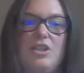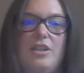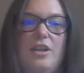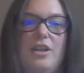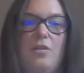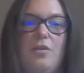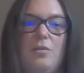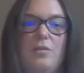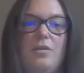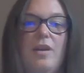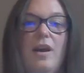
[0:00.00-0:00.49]

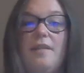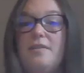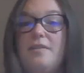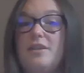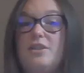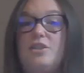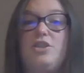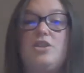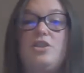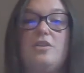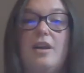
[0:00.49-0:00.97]
Not
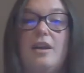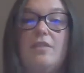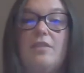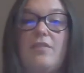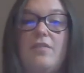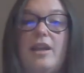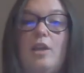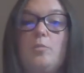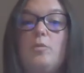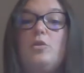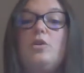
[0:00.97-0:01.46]
that you're not
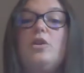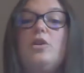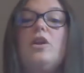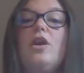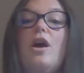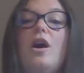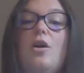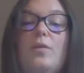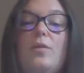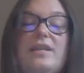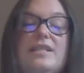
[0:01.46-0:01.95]
available.
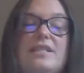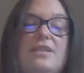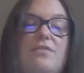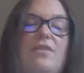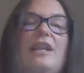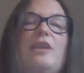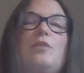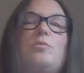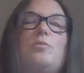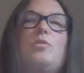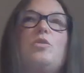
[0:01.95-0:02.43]
You're always
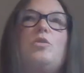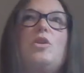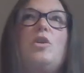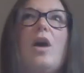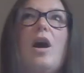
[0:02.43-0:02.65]
available.